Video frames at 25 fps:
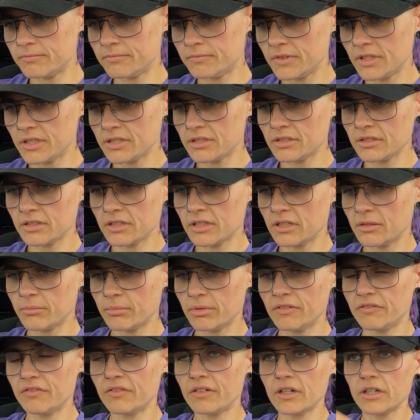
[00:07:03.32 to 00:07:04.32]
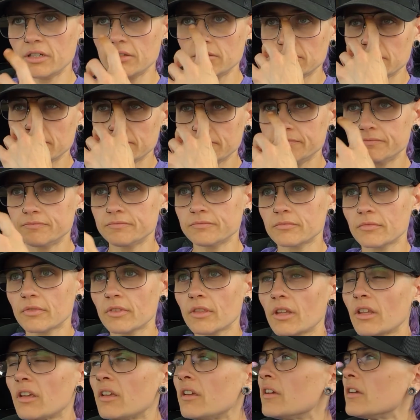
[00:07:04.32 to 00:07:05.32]
This is gonna be fun.
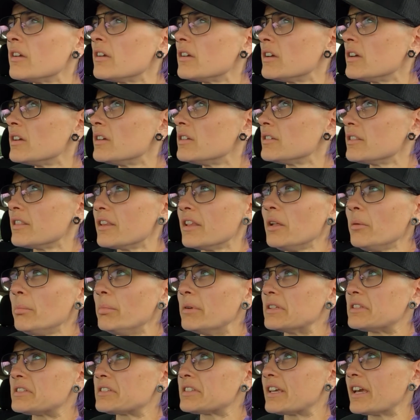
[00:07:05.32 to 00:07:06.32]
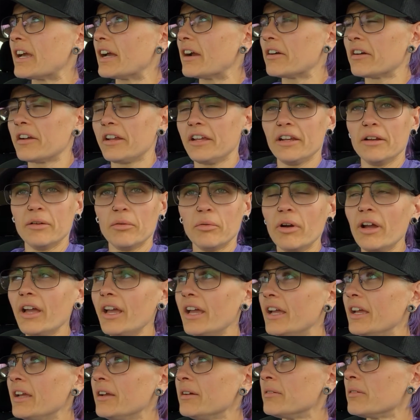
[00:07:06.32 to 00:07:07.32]
A little bit scary in a
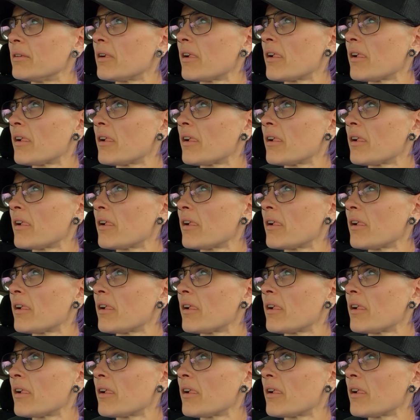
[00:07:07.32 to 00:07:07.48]
way.